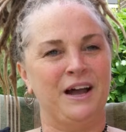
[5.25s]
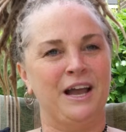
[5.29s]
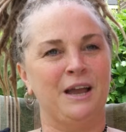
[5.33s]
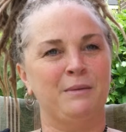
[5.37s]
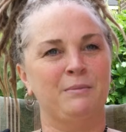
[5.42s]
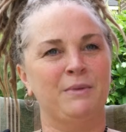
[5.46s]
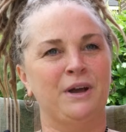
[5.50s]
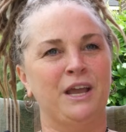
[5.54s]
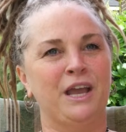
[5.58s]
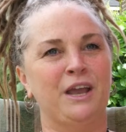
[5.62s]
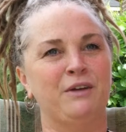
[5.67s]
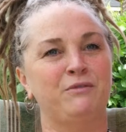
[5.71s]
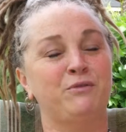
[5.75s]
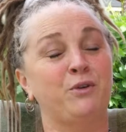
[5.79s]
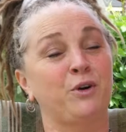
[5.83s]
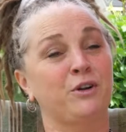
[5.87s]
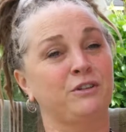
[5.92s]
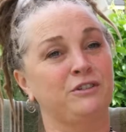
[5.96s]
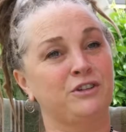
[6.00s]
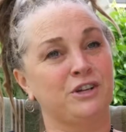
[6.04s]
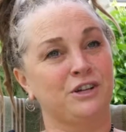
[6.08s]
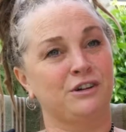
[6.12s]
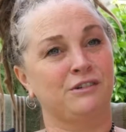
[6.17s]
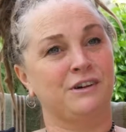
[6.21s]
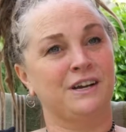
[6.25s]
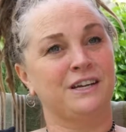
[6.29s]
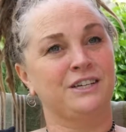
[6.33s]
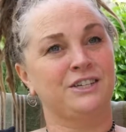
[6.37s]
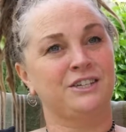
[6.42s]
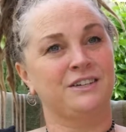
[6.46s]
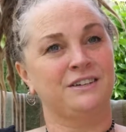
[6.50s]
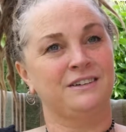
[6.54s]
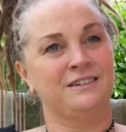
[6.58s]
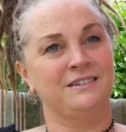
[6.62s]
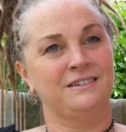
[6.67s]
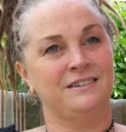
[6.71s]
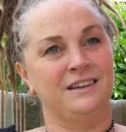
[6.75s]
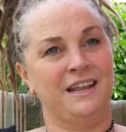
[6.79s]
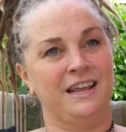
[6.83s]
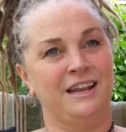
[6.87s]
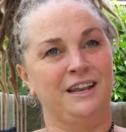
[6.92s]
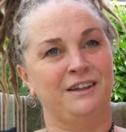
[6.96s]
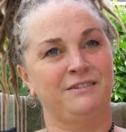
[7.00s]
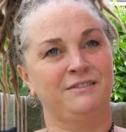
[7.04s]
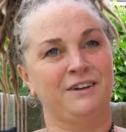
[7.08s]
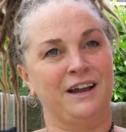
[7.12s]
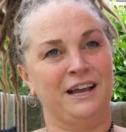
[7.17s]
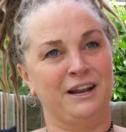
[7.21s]
I'm a fourth-generation
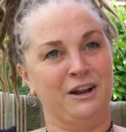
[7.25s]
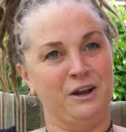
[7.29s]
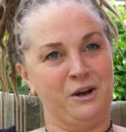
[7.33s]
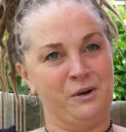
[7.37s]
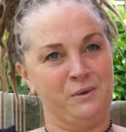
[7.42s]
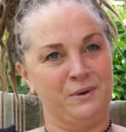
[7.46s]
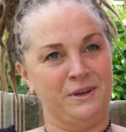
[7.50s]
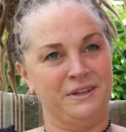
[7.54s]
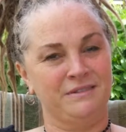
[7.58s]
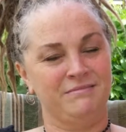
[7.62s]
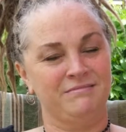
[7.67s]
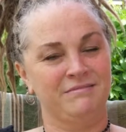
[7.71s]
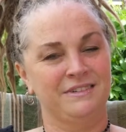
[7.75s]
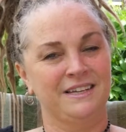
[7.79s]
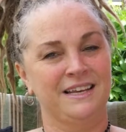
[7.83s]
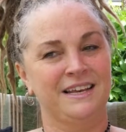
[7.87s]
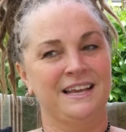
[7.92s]
native Idahoan,